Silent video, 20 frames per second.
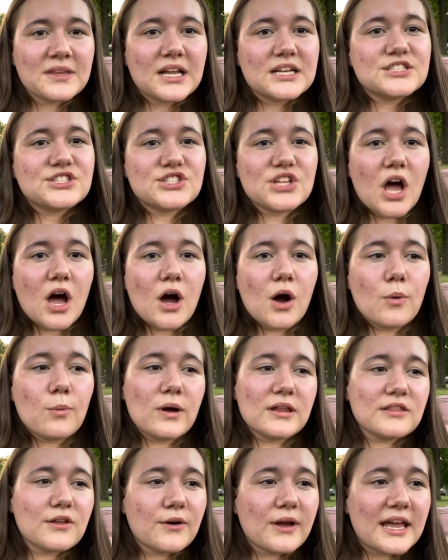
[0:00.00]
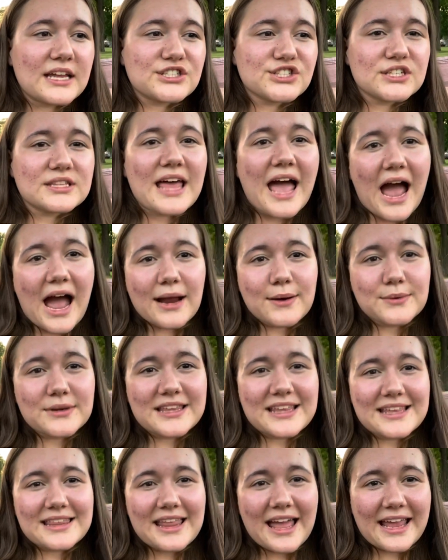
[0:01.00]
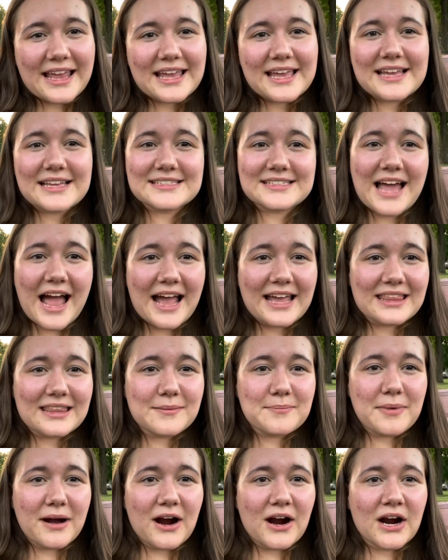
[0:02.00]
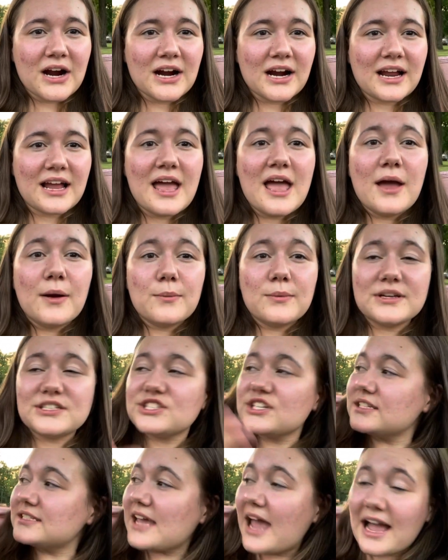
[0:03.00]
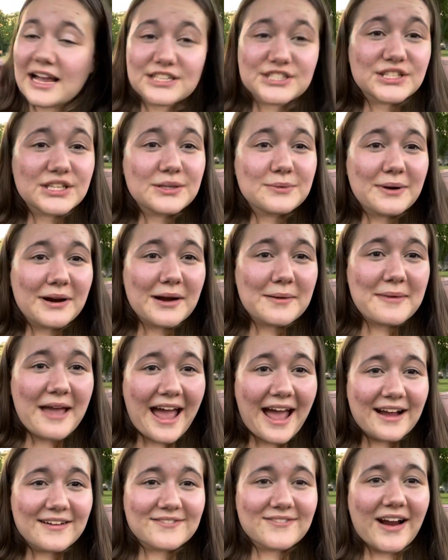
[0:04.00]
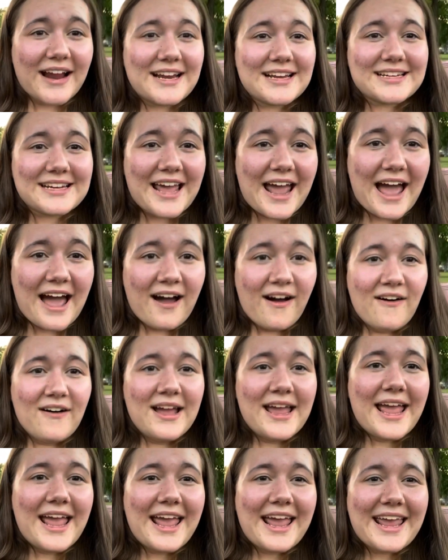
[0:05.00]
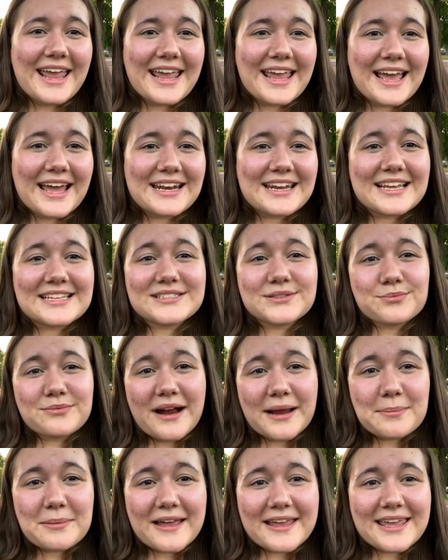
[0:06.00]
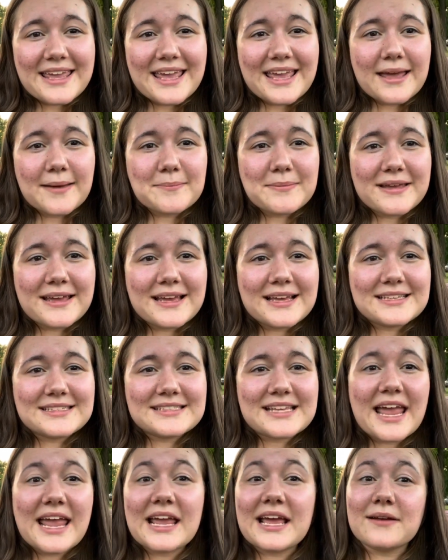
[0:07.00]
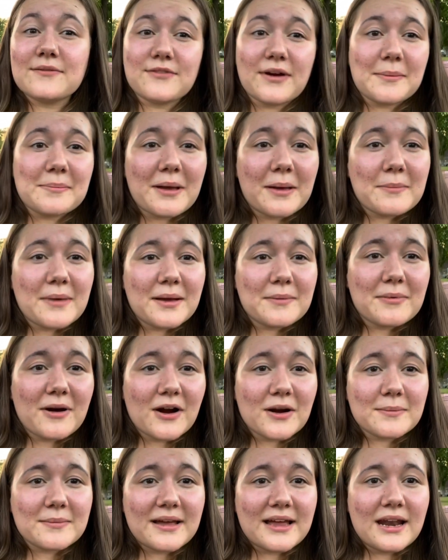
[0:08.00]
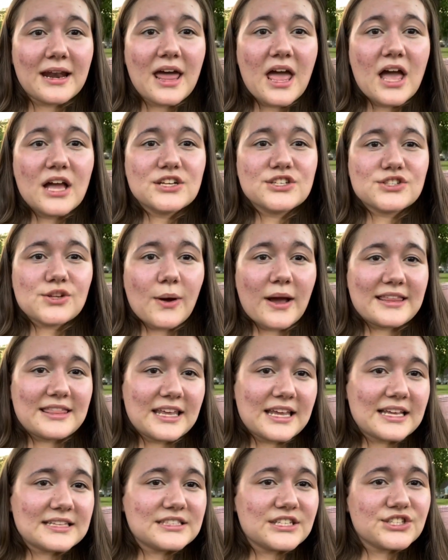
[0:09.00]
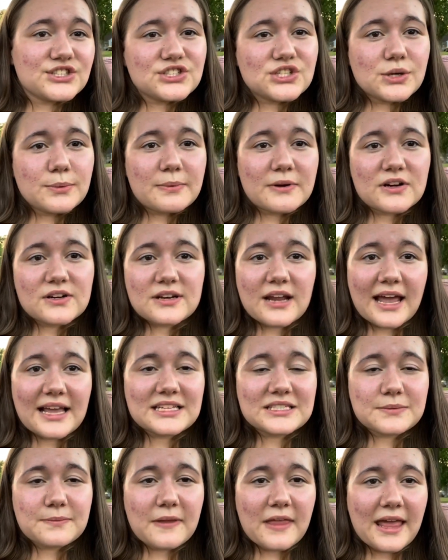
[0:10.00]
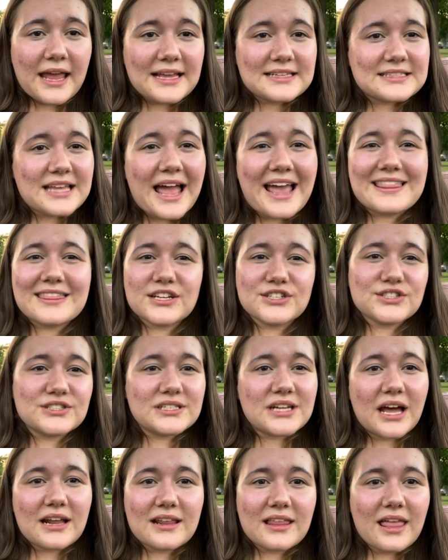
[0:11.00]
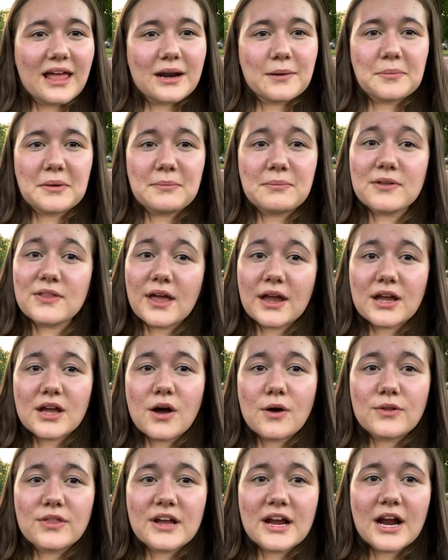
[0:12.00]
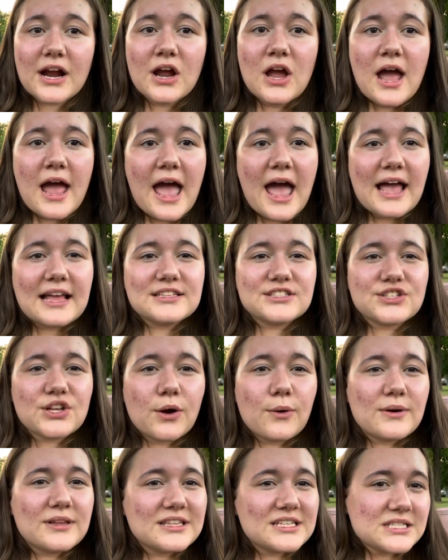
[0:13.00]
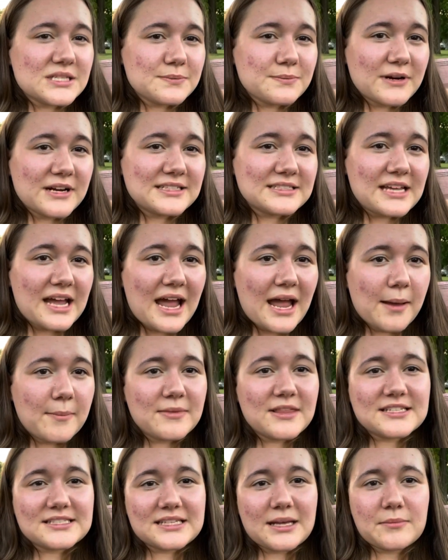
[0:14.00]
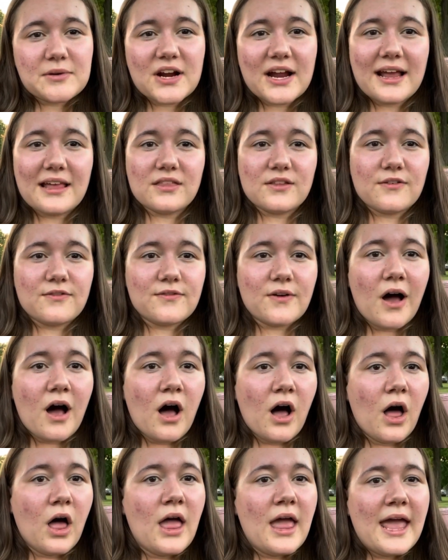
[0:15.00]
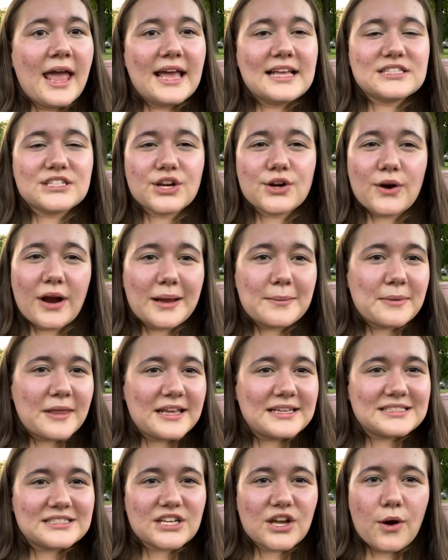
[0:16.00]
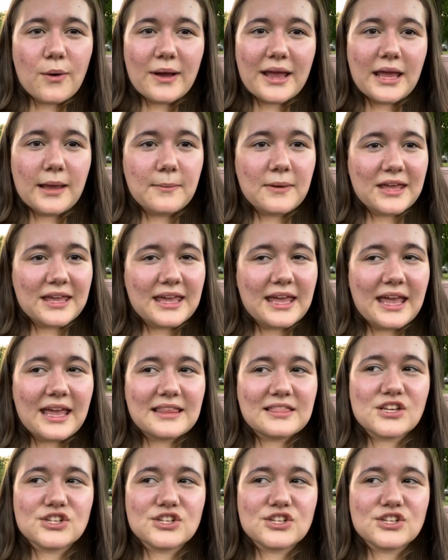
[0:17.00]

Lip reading: So one location that I really like is Highland Park, which is actually where I'm at right now, and it's right by campus and right by my apartment, so I think it's a super nice place, and there's not a lot of people that go there, and so in the springtime, the summer, and the fall, it's a great place to go hammocking.